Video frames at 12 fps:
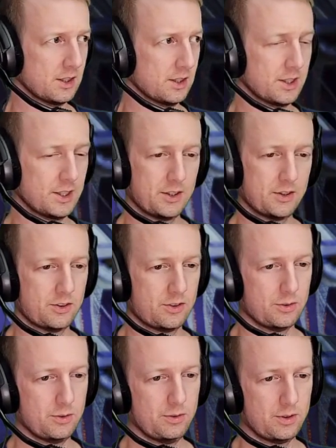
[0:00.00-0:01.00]
I
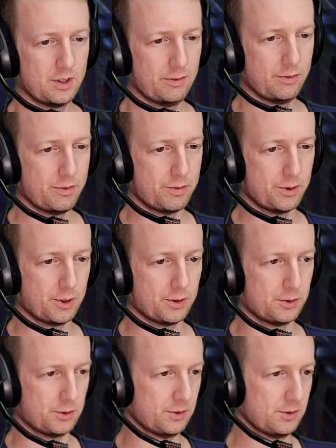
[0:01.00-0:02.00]
don't even
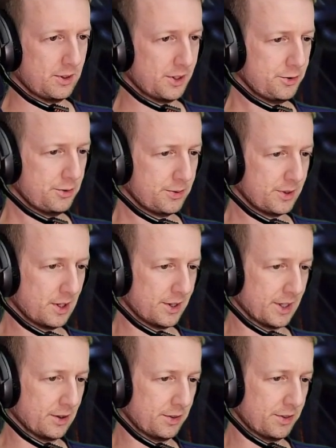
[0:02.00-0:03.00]
recall. I do really
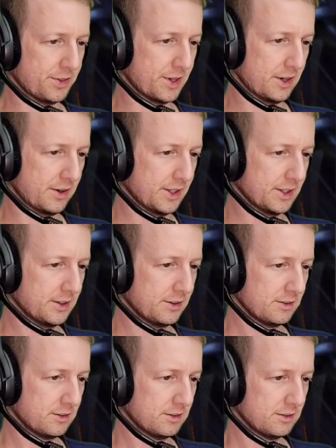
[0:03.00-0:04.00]
like Alkathor. I'm
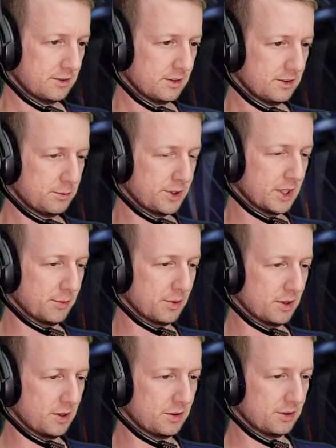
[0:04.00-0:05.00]
going to bring him
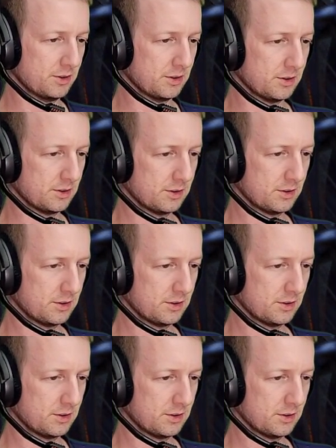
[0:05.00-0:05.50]
along.